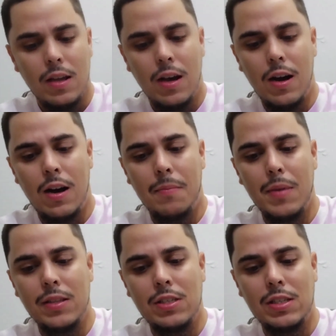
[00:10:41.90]

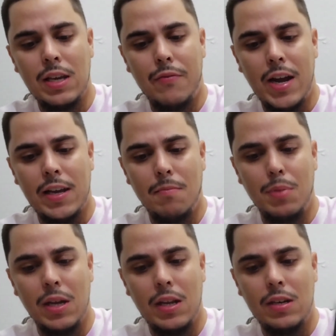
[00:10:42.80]
and see if I can
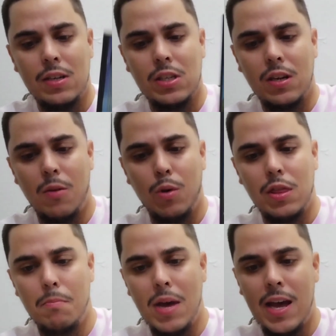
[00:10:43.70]
beat it. Doesn't come with
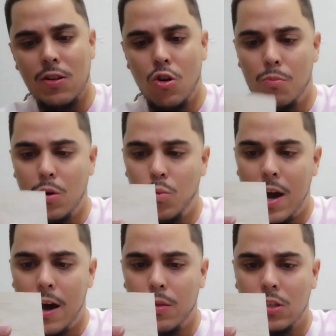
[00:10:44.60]
the manual, but
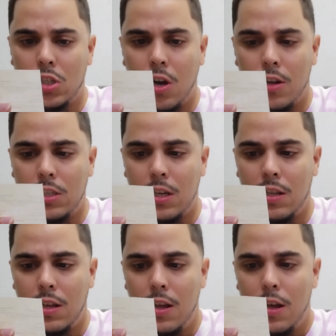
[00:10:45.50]
wow, this costed
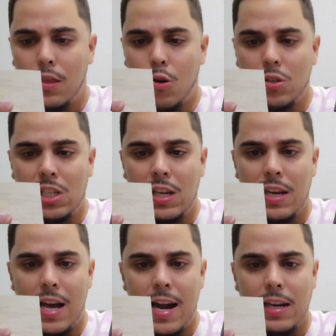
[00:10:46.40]

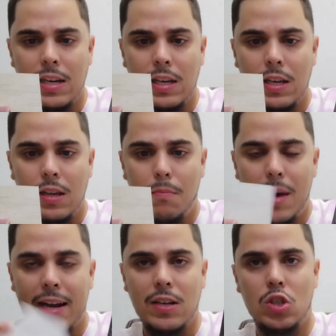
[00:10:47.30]
$13.90
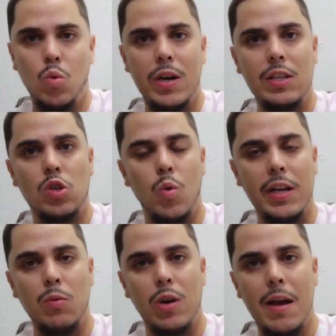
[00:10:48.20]
back in
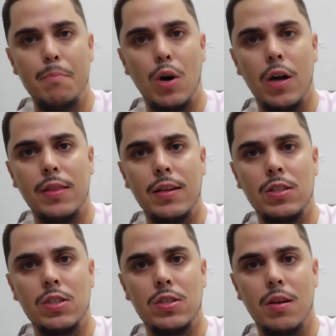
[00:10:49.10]
2020 when I bought
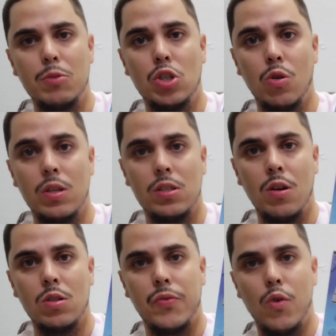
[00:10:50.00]
this. I'm sure this
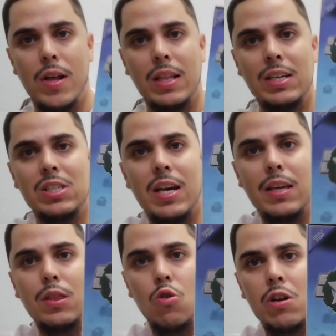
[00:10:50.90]
goes for at least
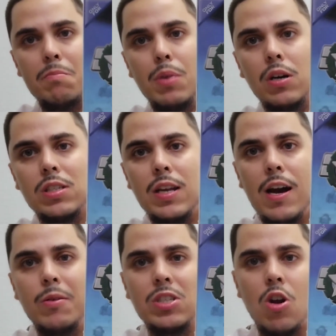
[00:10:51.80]
like $30
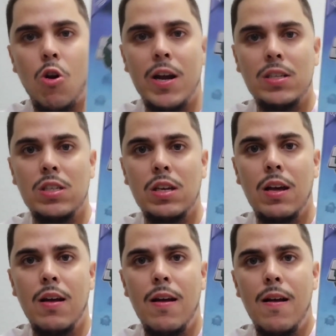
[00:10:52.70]
now. It's crazy
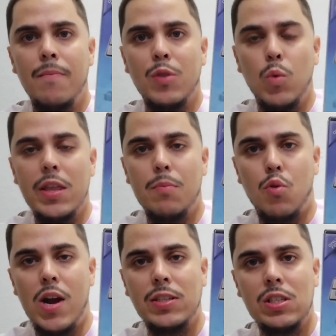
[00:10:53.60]
the way the
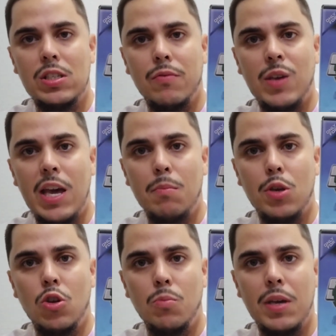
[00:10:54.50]
prices of
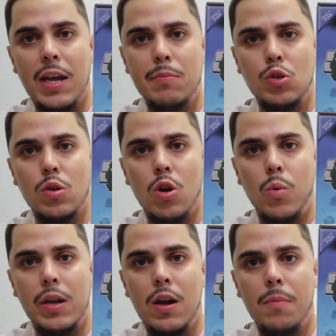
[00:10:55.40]
GameCube games are
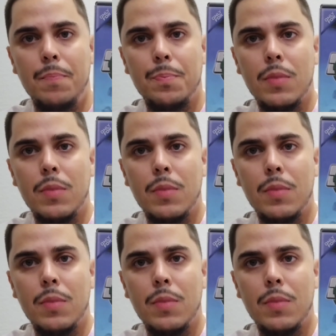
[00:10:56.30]
going up.